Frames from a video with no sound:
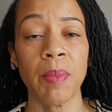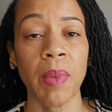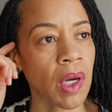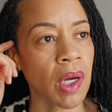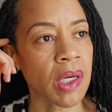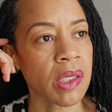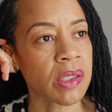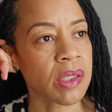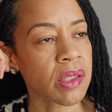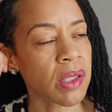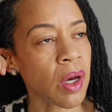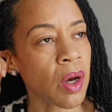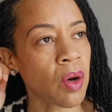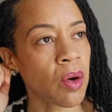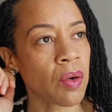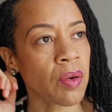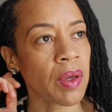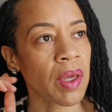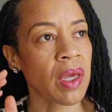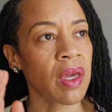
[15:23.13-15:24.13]
And
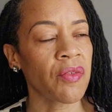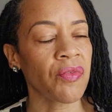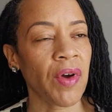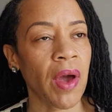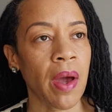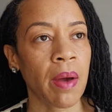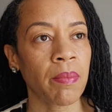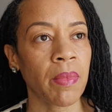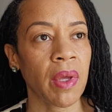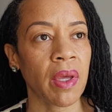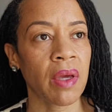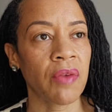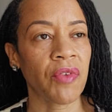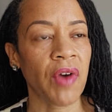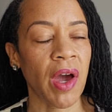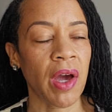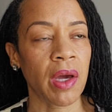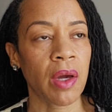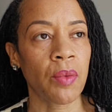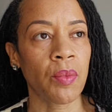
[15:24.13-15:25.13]
so if
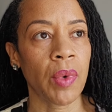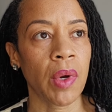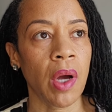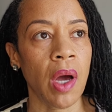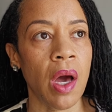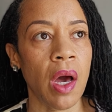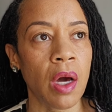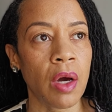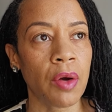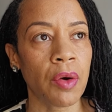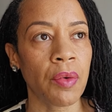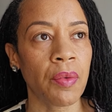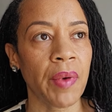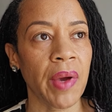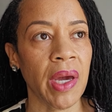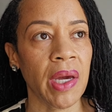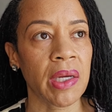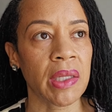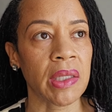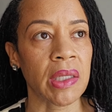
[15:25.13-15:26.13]
I can recall
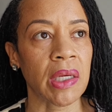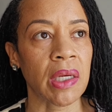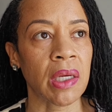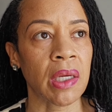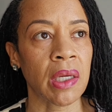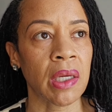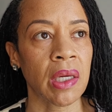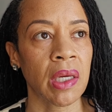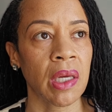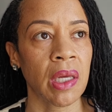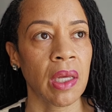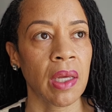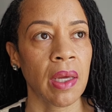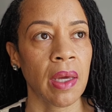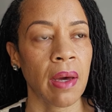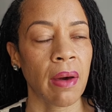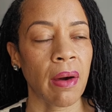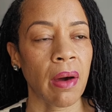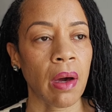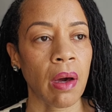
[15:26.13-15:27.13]
correctly,
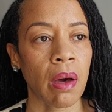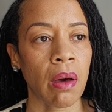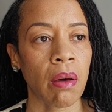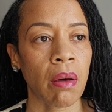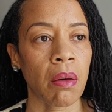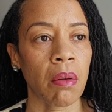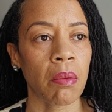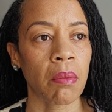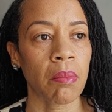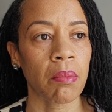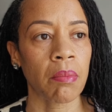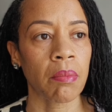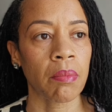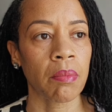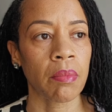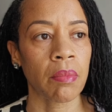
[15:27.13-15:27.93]
I